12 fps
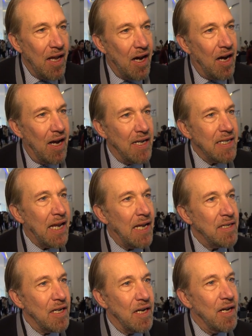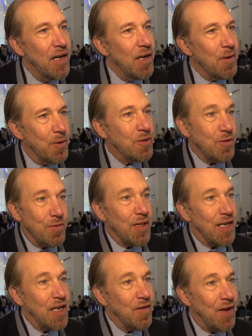uh, in Kenya, which is
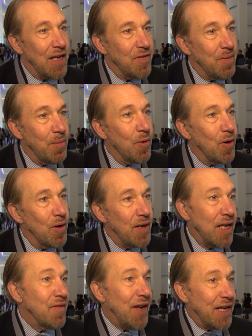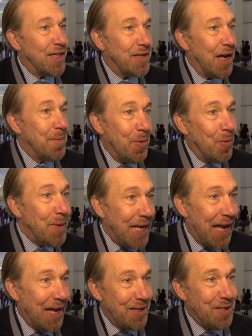really innovative and more innovative at the time than we
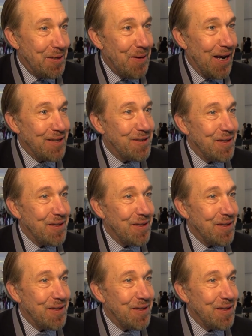had in the US.